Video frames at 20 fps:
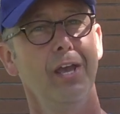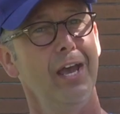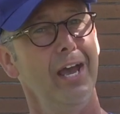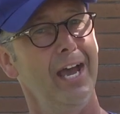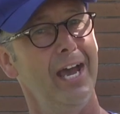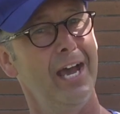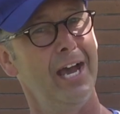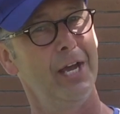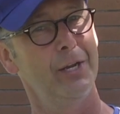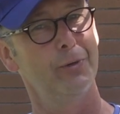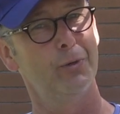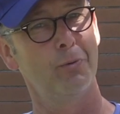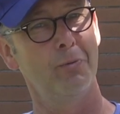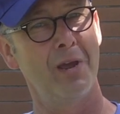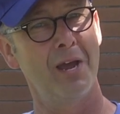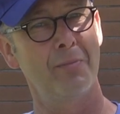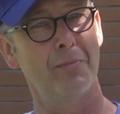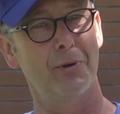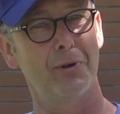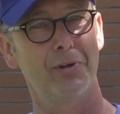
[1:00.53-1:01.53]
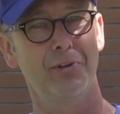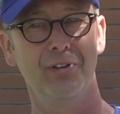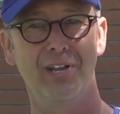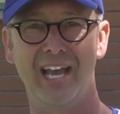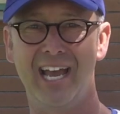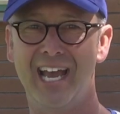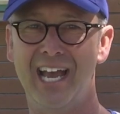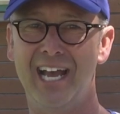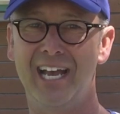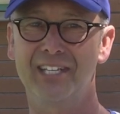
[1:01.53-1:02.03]
And remember,
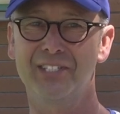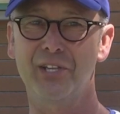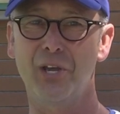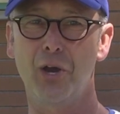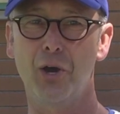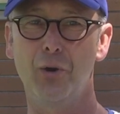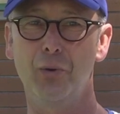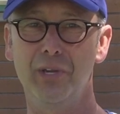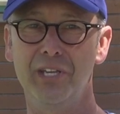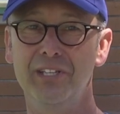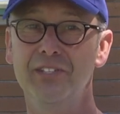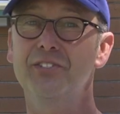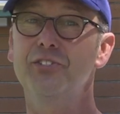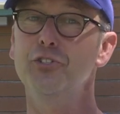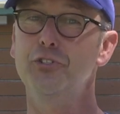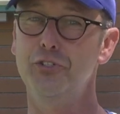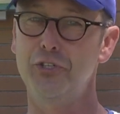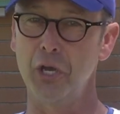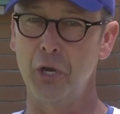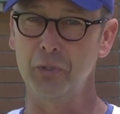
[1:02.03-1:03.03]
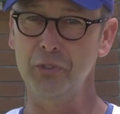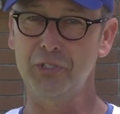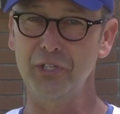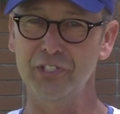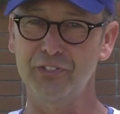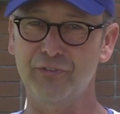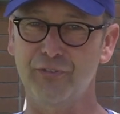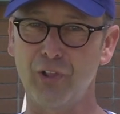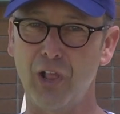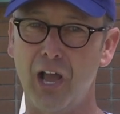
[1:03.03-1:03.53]
as always, don't
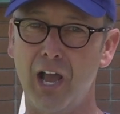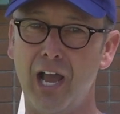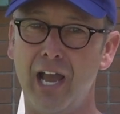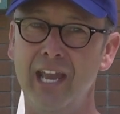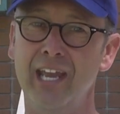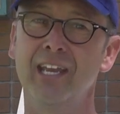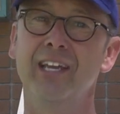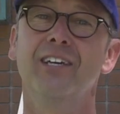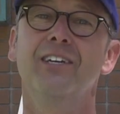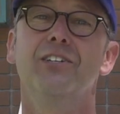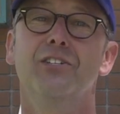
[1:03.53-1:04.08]
just fly,